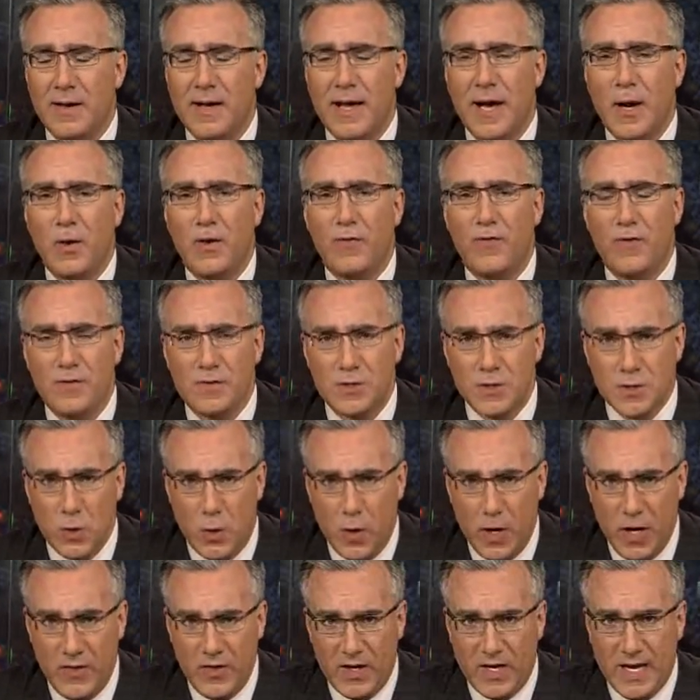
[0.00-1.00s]
Our fifth
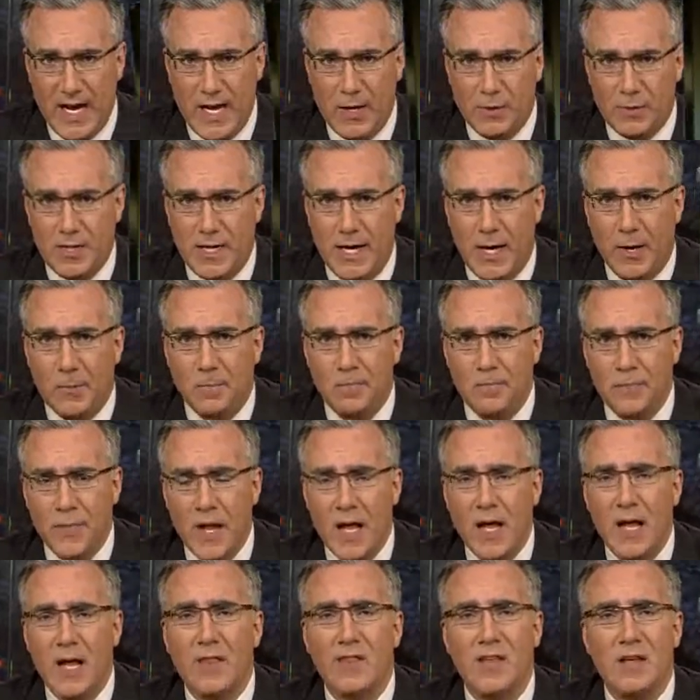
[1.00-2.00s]
story in the countdown
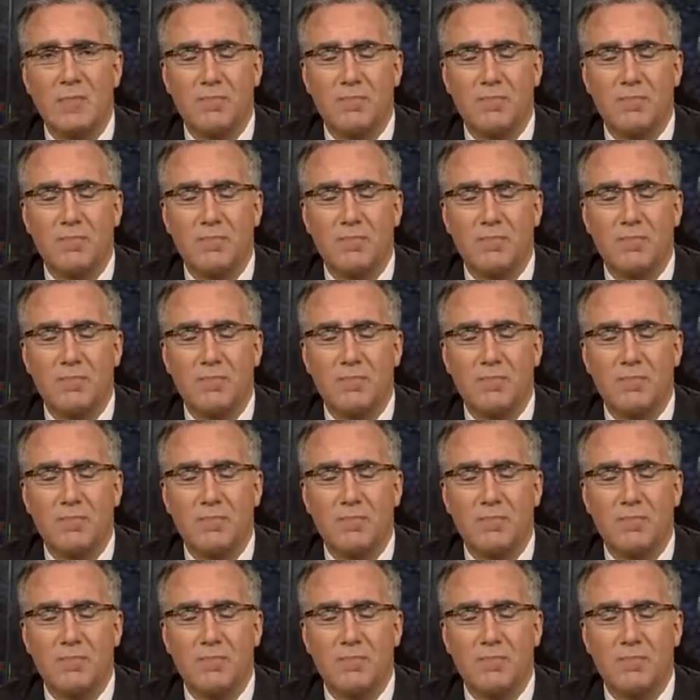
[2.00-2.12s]
the